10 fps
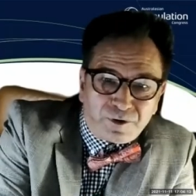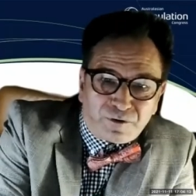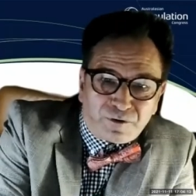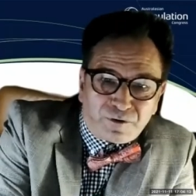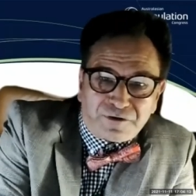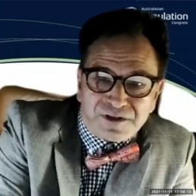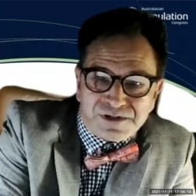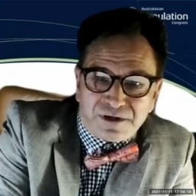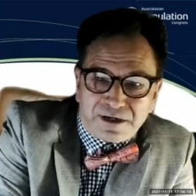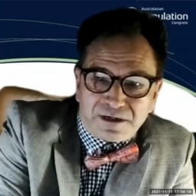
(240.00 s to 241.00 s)
all follow the
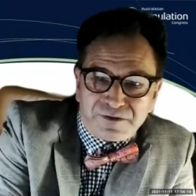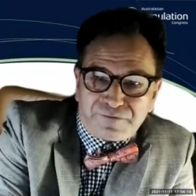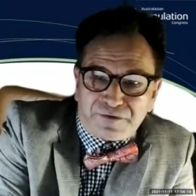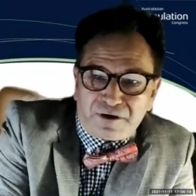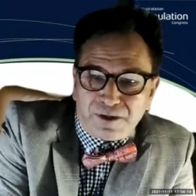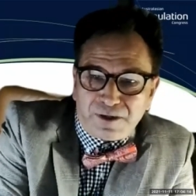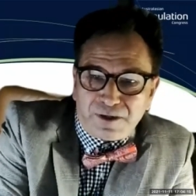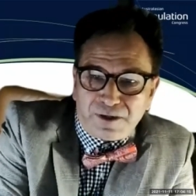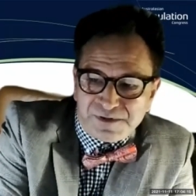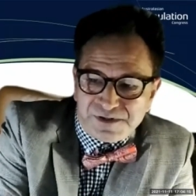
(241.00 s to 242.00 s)
cycle of defining what
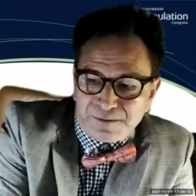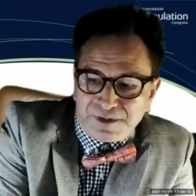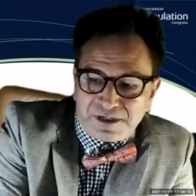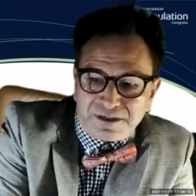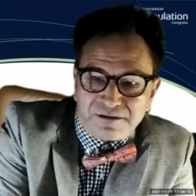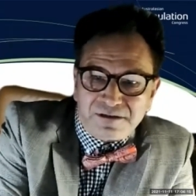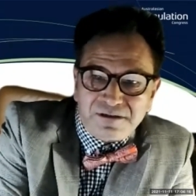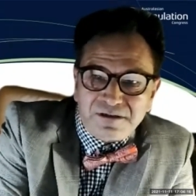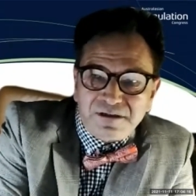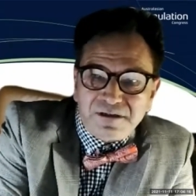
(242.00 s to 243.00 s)
is to be simulated,
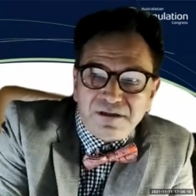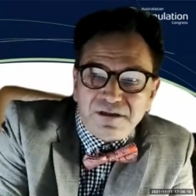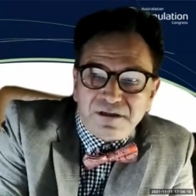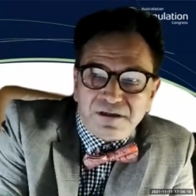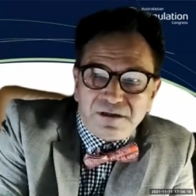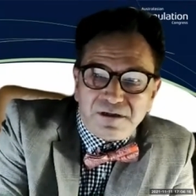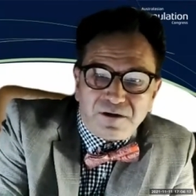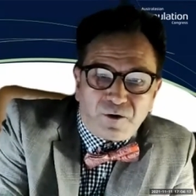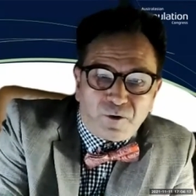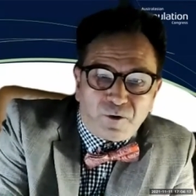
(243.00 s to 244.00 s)

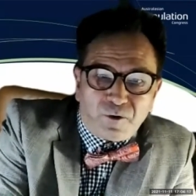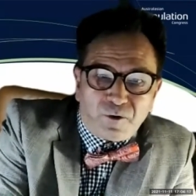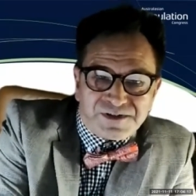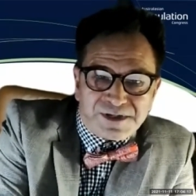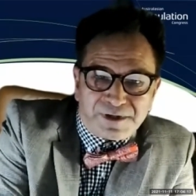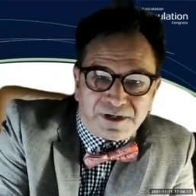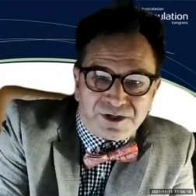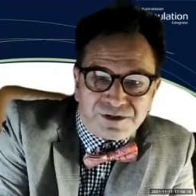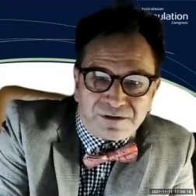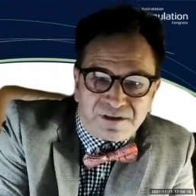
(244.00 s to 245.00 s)
running a
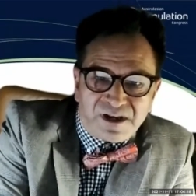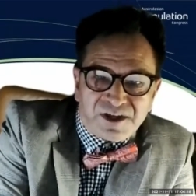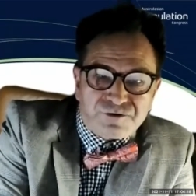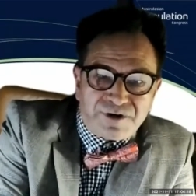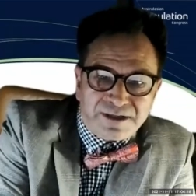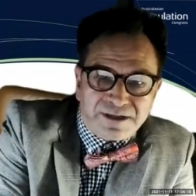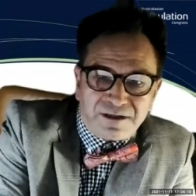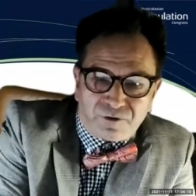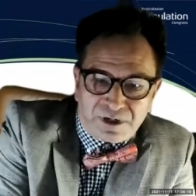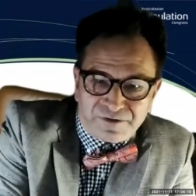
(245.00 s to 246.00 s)
simulation, then extracting
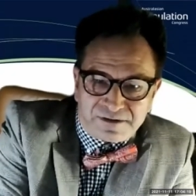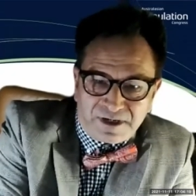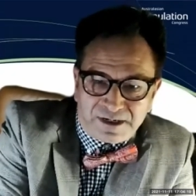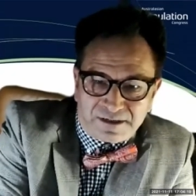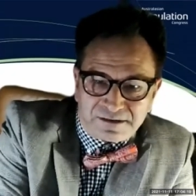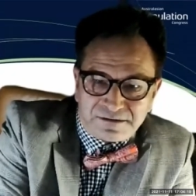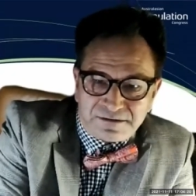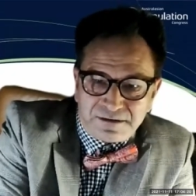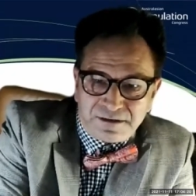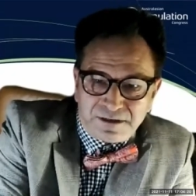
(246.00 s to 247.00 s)
the relevant data.
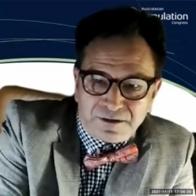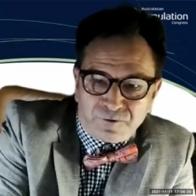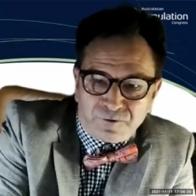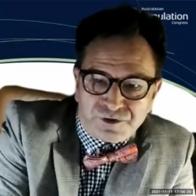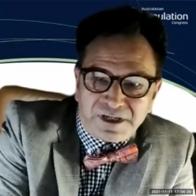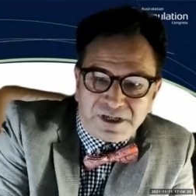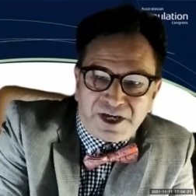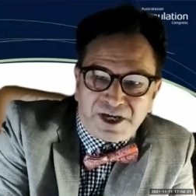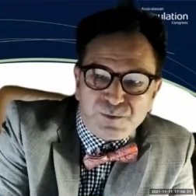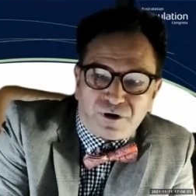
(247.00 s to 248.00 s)
We should
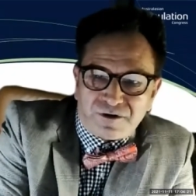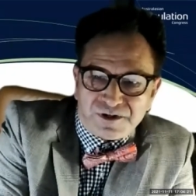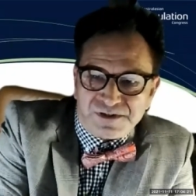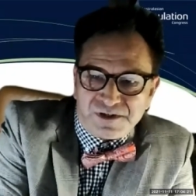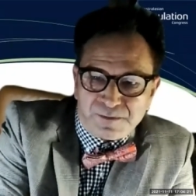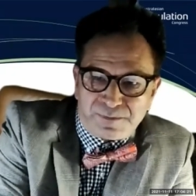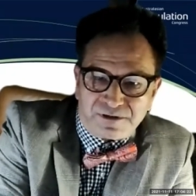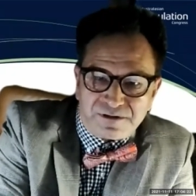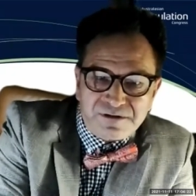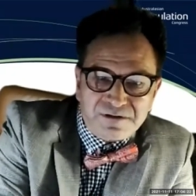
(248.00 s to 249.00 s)
engage more across
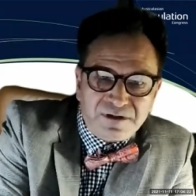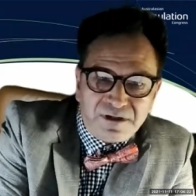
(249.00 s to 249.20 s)
disciplines.